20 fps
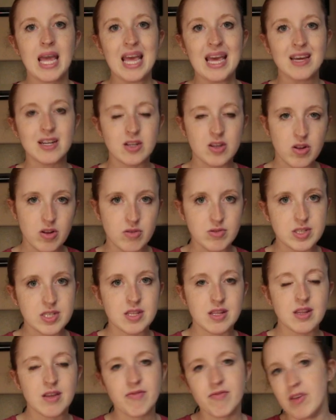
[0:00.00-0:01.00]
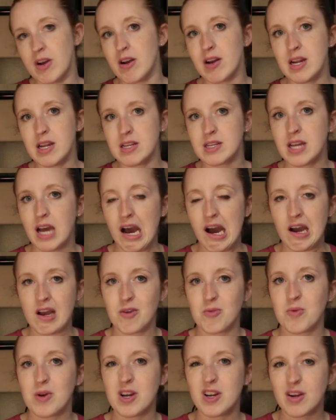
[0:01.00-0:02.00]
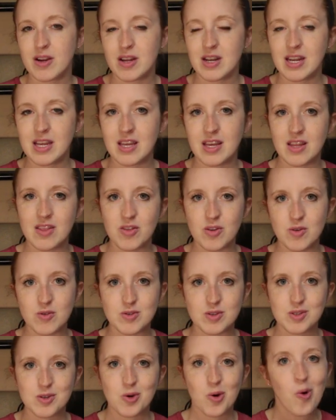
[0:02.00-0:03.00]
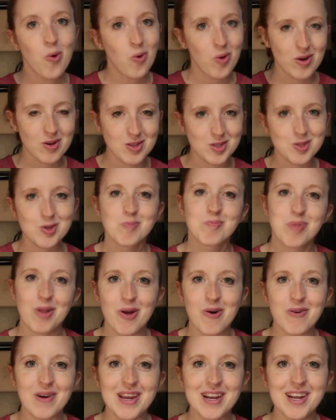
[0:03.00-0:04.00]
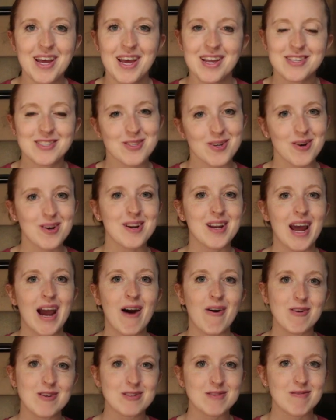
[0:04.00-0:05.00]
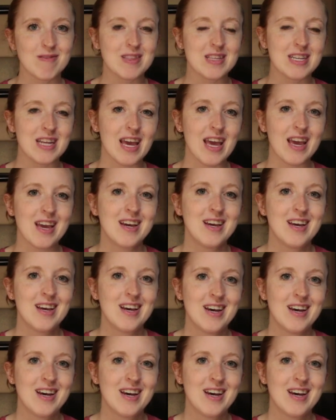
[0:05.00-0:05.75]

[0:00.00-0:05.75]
and close to the ferry dock where you're going to get those horns blowing at certain hours of the day.